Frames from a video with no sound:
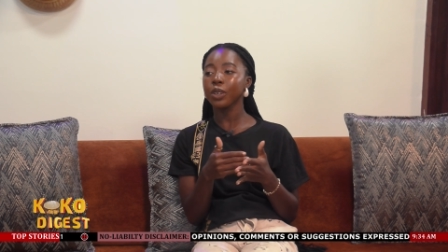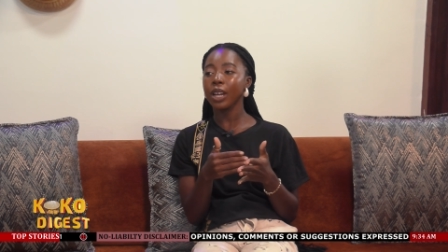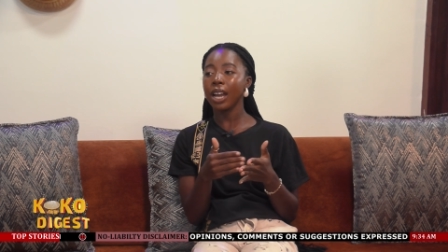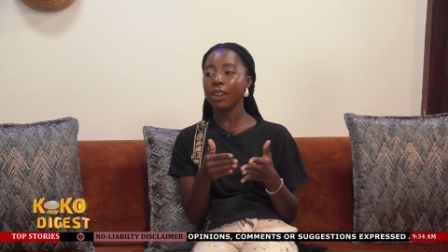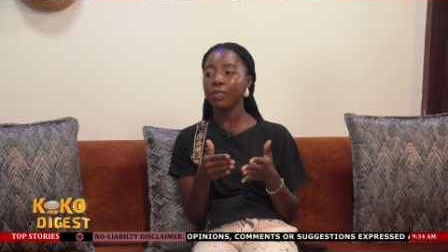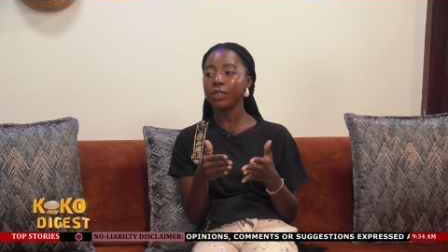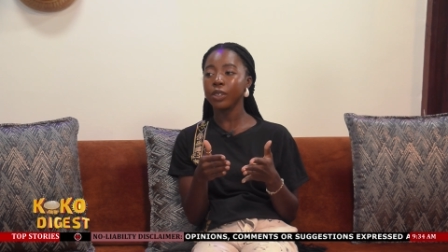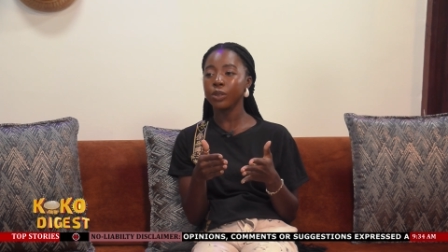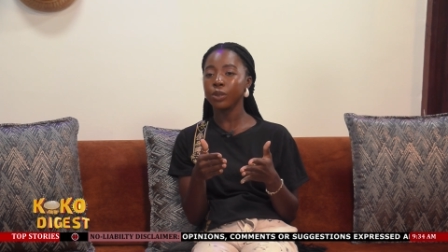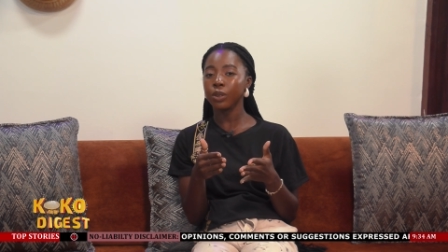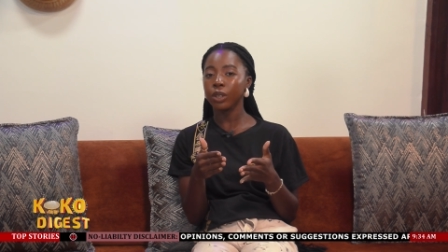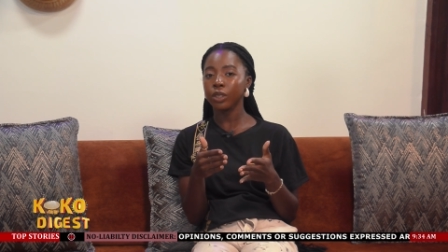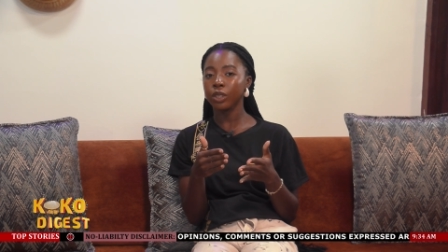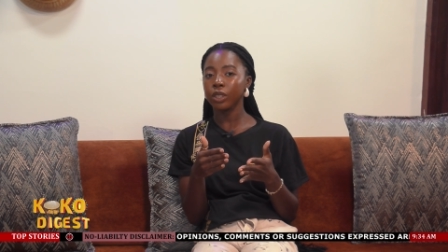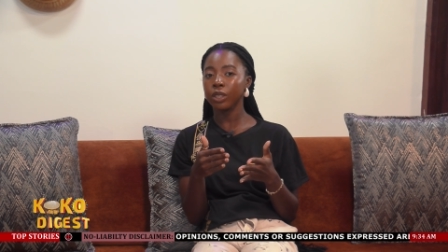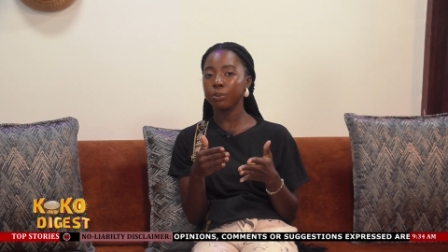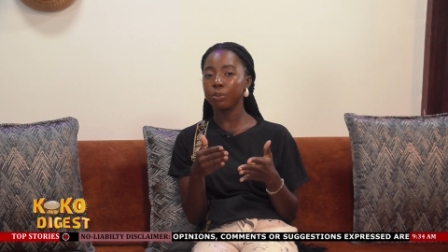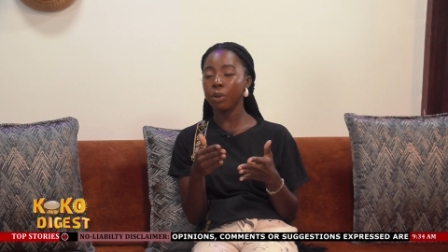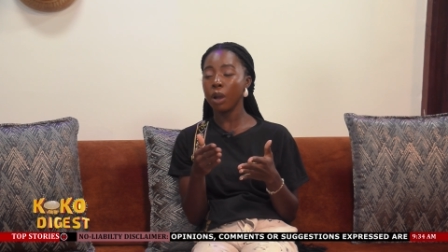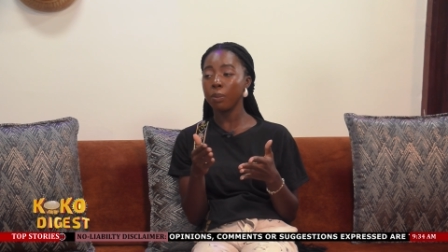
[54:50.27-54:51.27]
to have it to
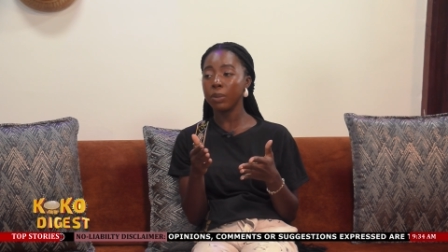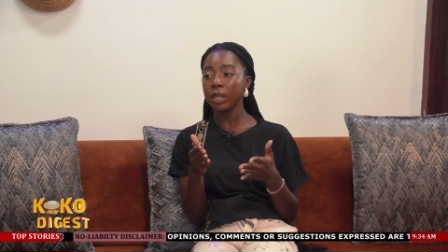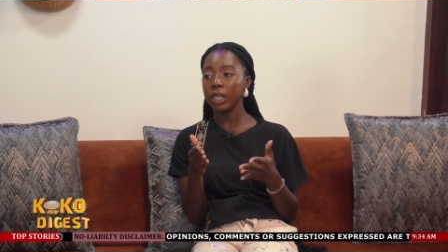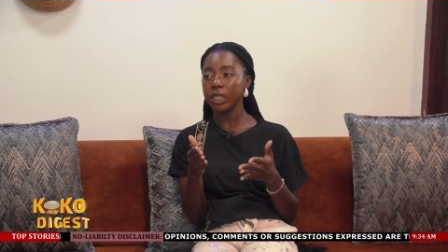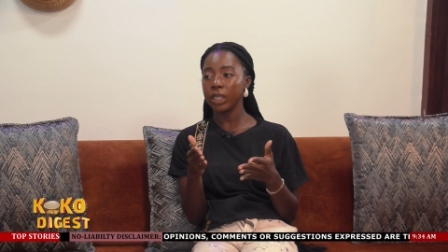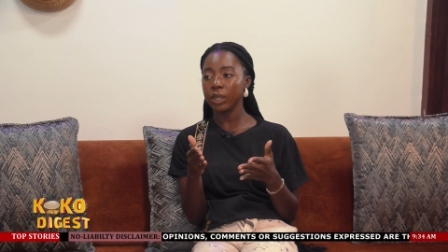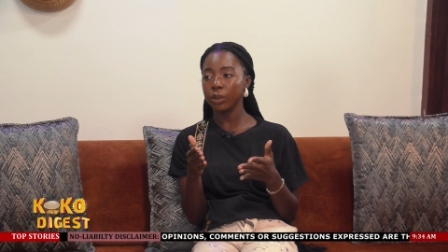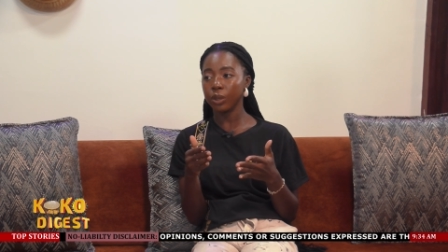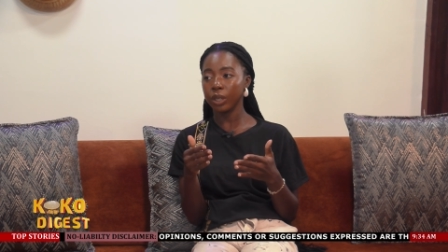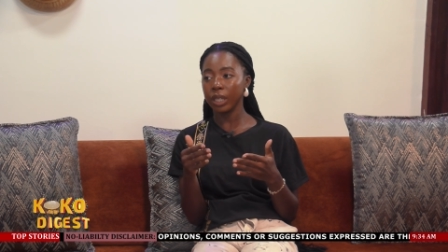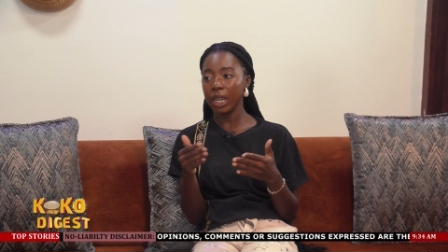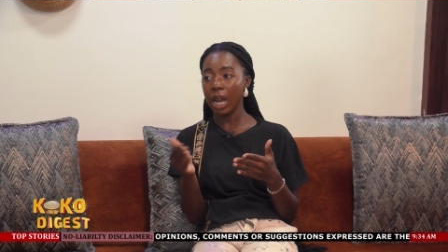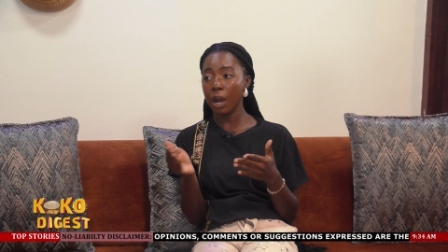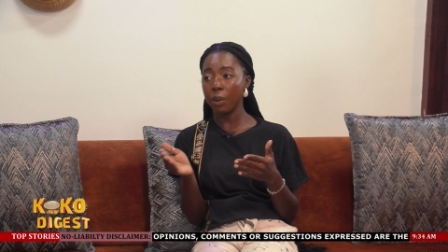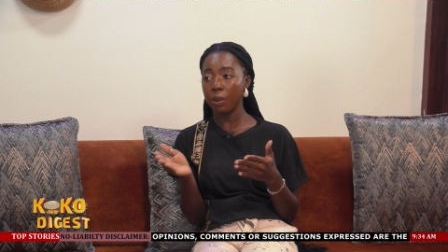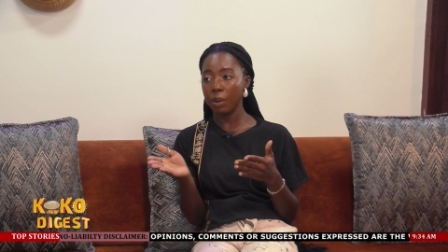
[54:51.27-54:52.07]
actually publish it on yeah.